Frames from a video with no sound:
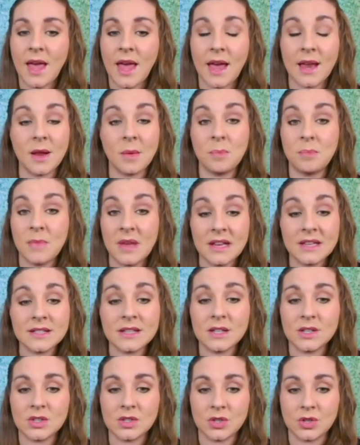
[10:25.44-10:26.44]
an
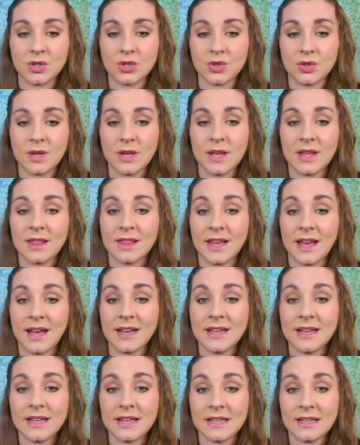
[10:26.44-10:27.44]
amazing surgery
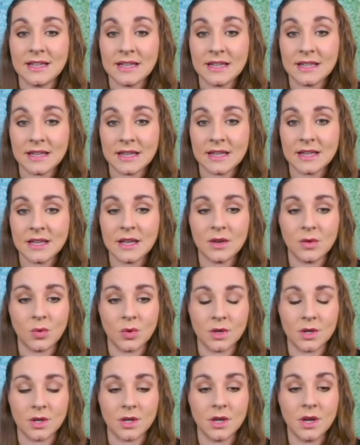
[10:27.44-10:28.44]
that he needed in
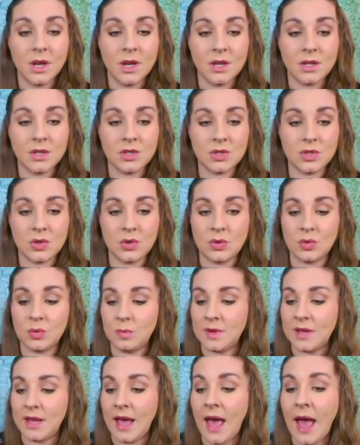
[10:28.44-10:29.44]
order to
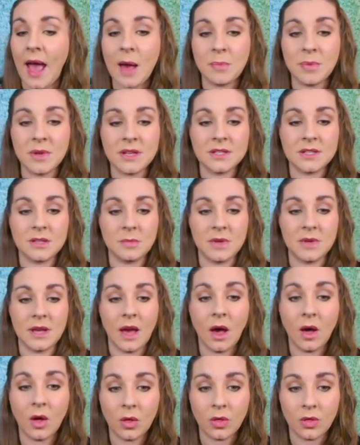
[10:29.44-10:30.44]
be happy, to be
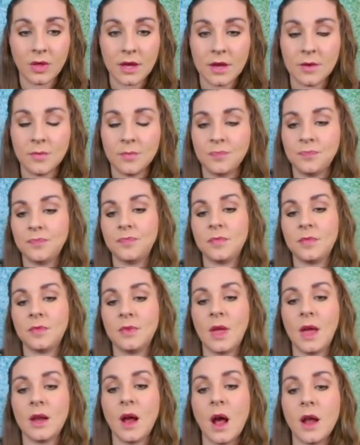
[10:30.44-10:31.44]
healthy,
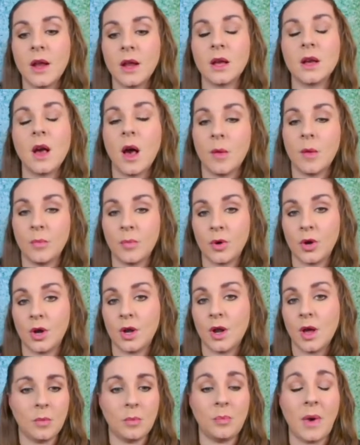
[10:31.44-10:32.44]
and
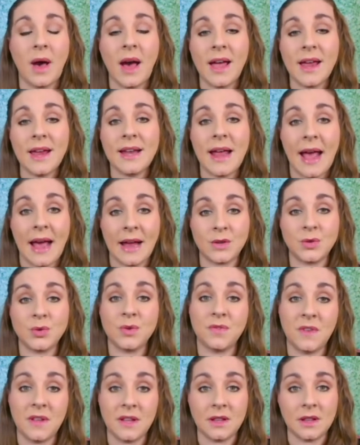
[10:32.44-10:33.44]
unencumbered by an
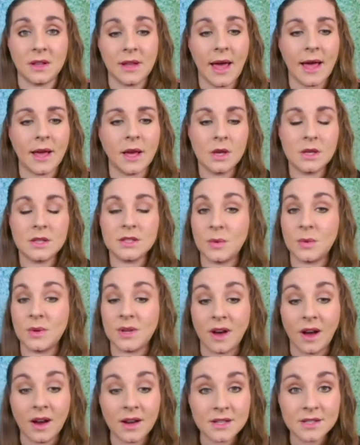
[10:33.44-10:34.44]
atrophied leg. So he
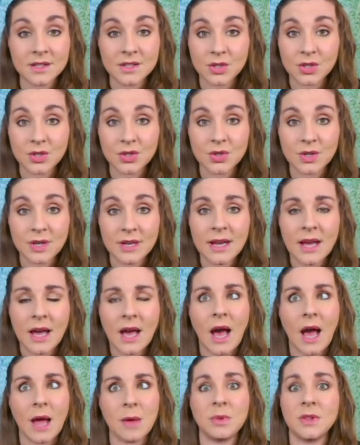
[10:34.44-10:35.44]
got his surgery.
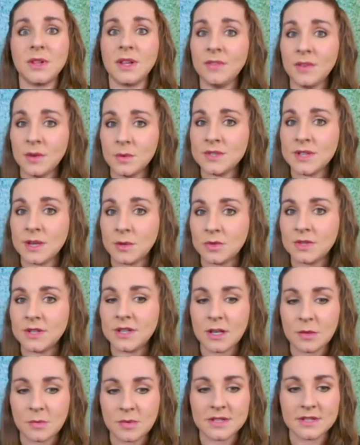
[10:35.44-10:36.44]
I believe he was able to
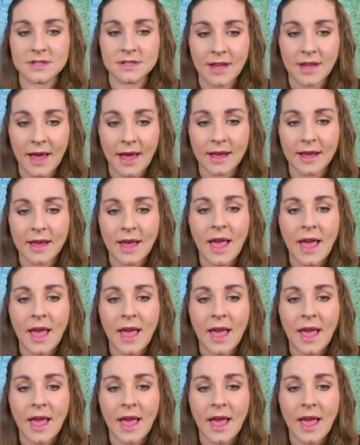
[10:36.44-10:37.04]
keep his leg,